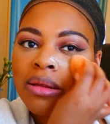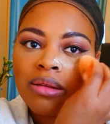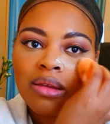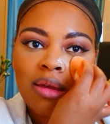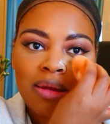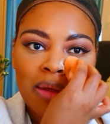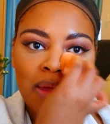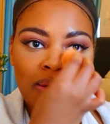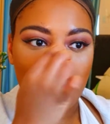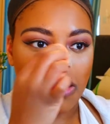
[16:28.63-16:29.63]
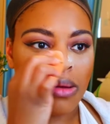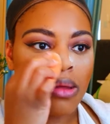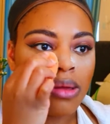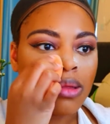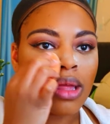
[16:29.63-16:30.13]
No, no, no,
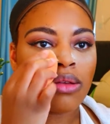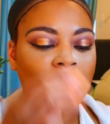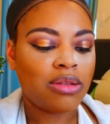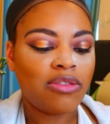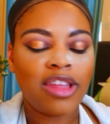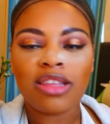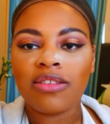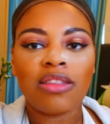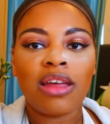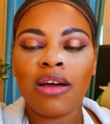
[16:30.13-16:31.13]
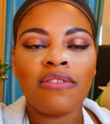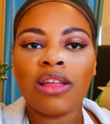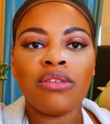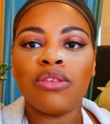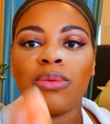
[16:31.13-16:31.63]
no. I don't know the words. I
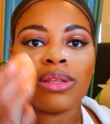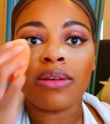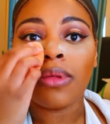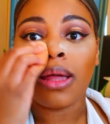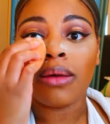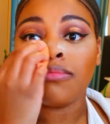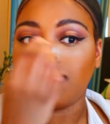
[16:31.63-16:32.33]
don't know the words after that.